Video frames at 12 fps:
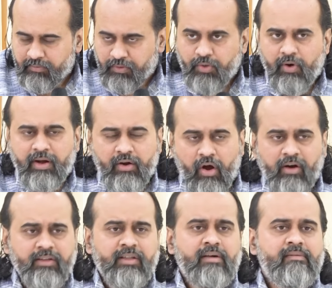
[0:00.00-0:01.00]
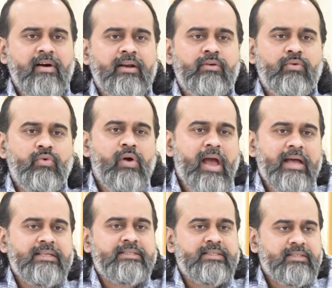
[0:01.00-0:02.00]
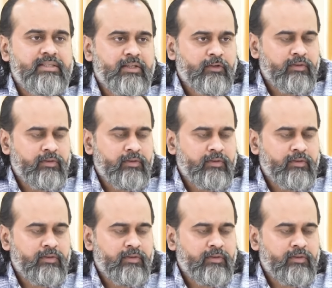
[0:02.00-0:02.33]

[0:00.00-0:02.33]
You are not the one who has